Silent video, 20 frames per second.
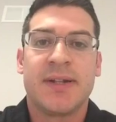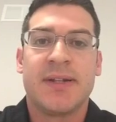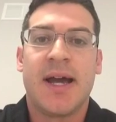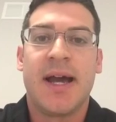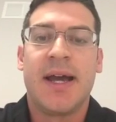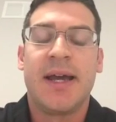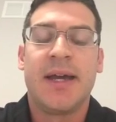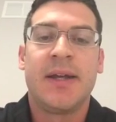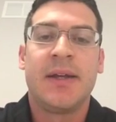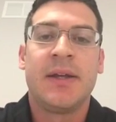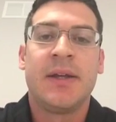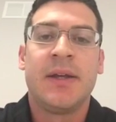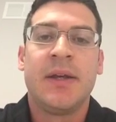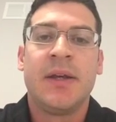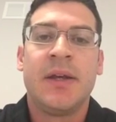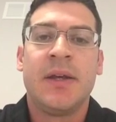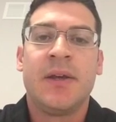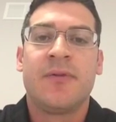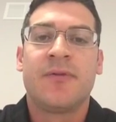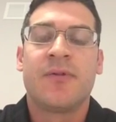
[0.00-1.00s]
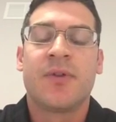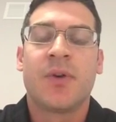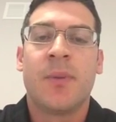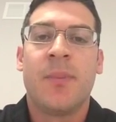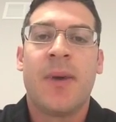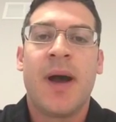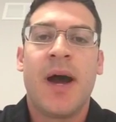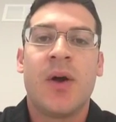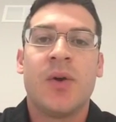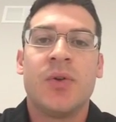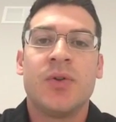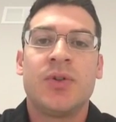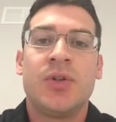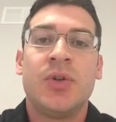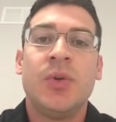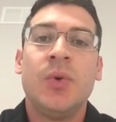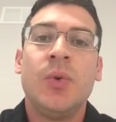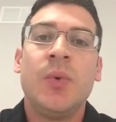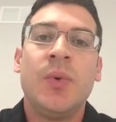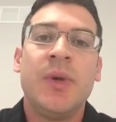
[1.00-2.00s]
diet, for about
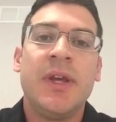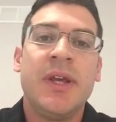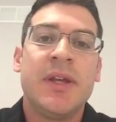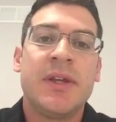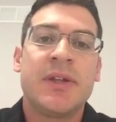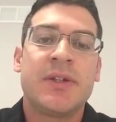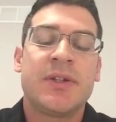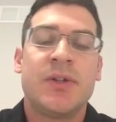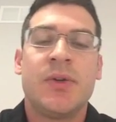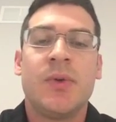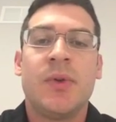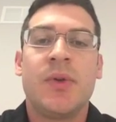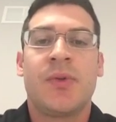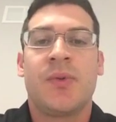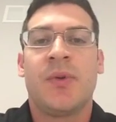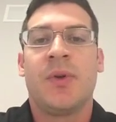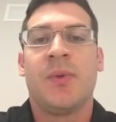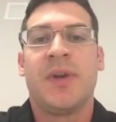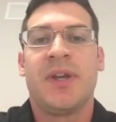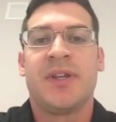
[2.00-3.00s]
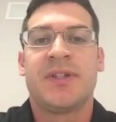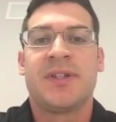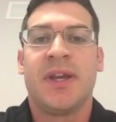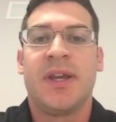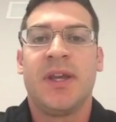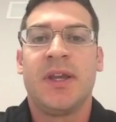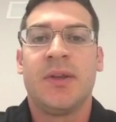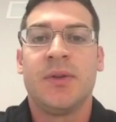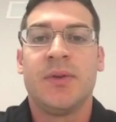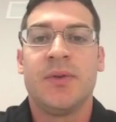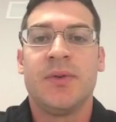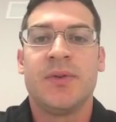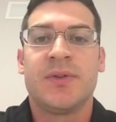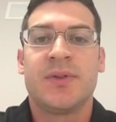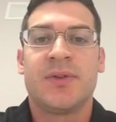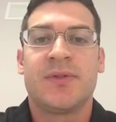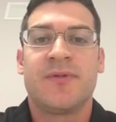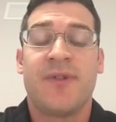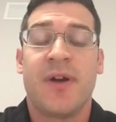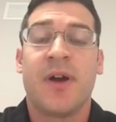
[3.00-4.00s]
two weeks, two to three weeks, they
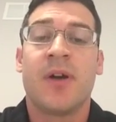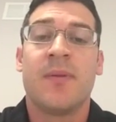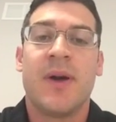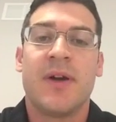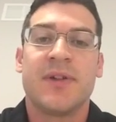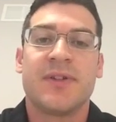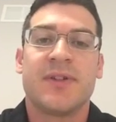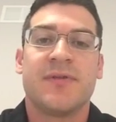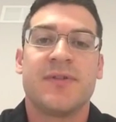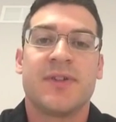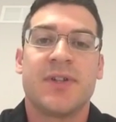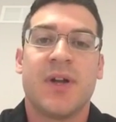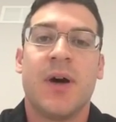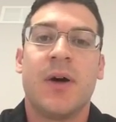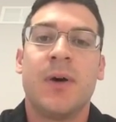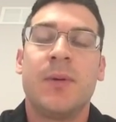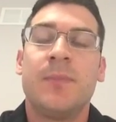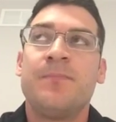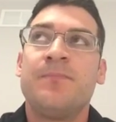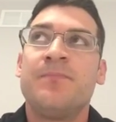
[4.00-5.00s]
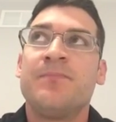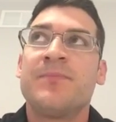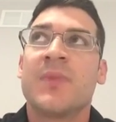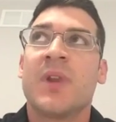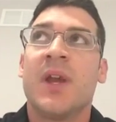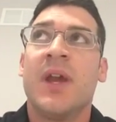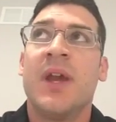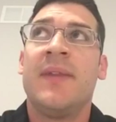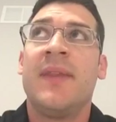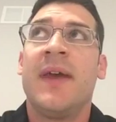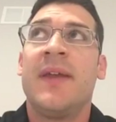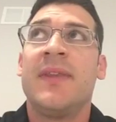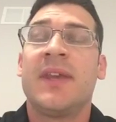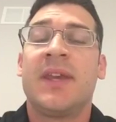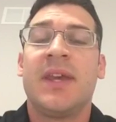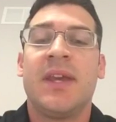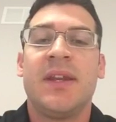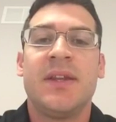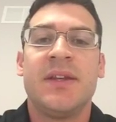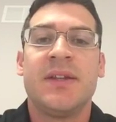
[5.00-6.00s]
lose fair amounts of salt. And then the
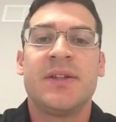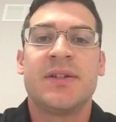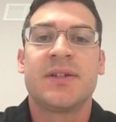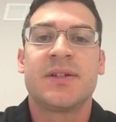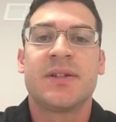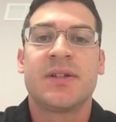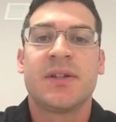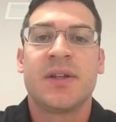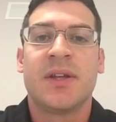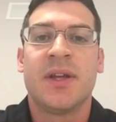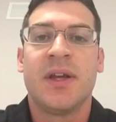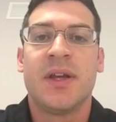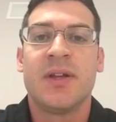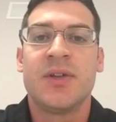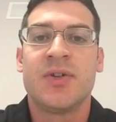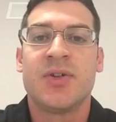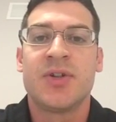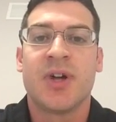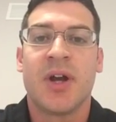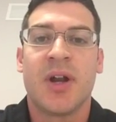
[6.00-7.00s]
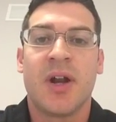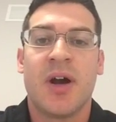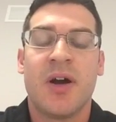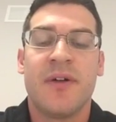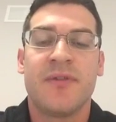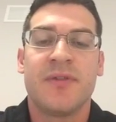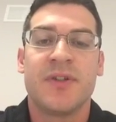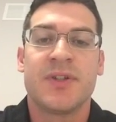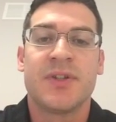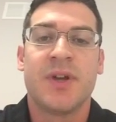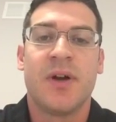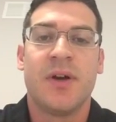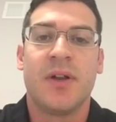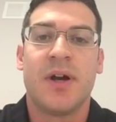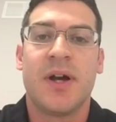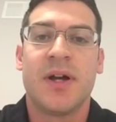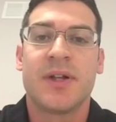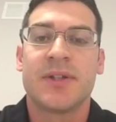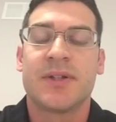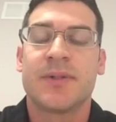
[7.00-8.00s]
kidneys can shut off the salt
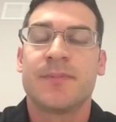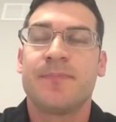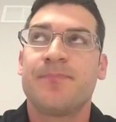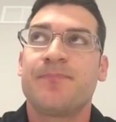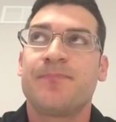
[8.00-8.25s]
loss.